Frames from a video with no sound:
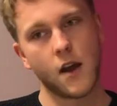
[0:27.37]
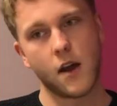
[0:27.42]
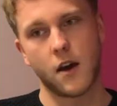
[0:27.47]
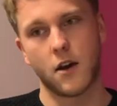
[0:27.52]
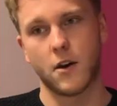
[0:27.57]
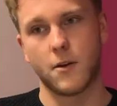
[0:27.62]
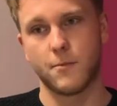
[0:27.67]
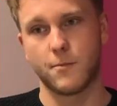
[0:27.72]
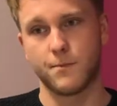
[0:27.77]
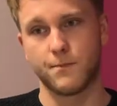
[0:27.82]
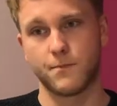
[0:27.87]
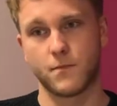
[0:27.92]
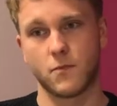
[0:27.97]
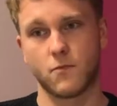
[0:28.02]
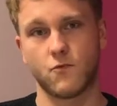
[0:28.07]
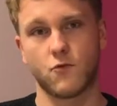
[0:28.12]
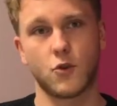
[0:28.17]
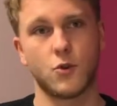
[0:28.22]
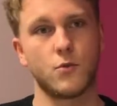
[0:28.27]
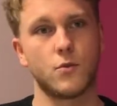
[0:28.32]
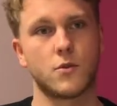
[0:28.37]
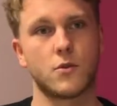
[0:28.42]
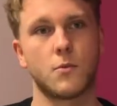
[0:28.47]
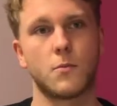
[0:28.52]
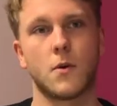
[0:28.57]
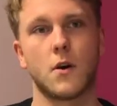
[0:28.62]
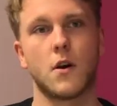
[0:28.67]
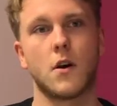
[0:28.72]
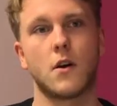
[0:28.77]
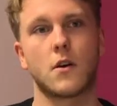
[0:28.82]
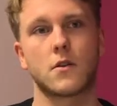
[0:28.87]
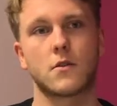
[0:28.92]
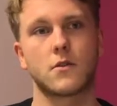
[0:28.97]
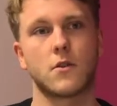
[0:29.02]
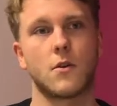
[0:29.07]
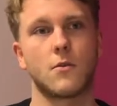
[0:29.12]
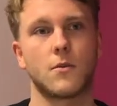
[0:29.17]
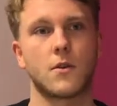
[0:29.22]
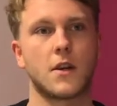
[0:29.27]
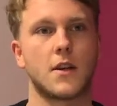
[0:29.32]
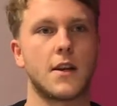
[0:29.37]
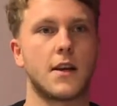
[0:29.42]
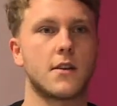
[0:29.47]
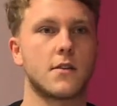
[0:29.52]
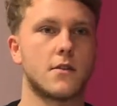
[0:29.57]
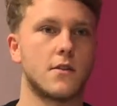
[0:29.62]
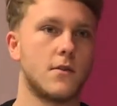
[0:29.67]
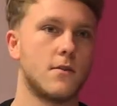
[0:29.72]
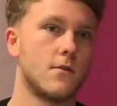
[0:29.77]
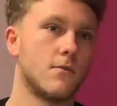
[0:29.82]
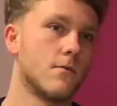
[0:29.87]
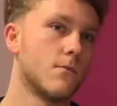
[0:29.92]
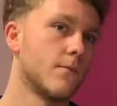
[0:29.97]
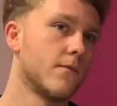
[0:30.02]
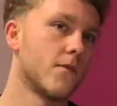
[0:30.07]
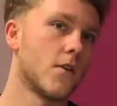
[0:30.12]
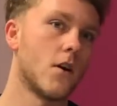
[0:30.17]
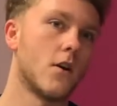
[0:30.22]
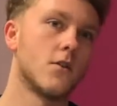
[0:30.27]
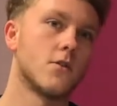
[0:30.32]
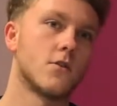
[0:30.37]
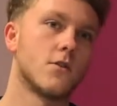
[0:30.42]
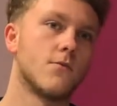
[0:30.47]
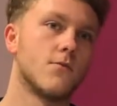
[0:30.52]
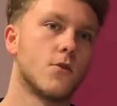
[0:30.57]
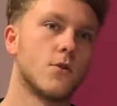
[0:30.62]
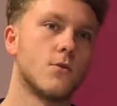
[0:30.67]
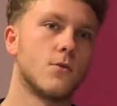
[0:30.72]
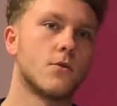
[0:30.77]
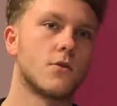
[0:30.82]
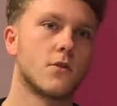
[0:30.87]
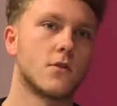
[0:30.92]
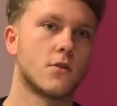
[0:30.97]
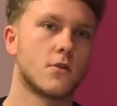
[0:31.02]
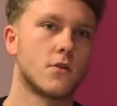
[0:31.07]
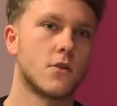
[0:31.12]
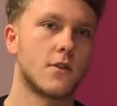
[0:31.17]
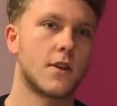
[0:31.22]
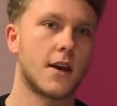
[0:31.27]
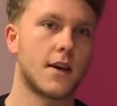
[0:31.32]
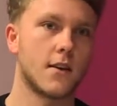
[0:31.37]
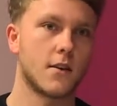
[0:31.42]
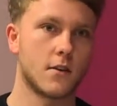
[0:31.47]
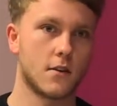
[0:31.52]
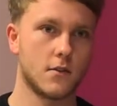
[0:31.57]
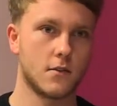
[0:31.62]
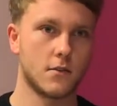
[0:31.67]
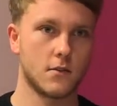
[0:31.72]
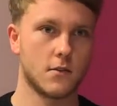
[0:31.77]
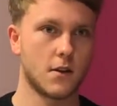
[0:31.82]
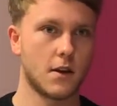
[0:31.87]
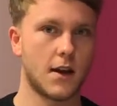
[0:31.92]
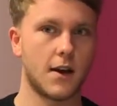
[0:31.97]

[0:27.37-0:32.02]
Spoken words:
router work, so connecting Virgin routers so they can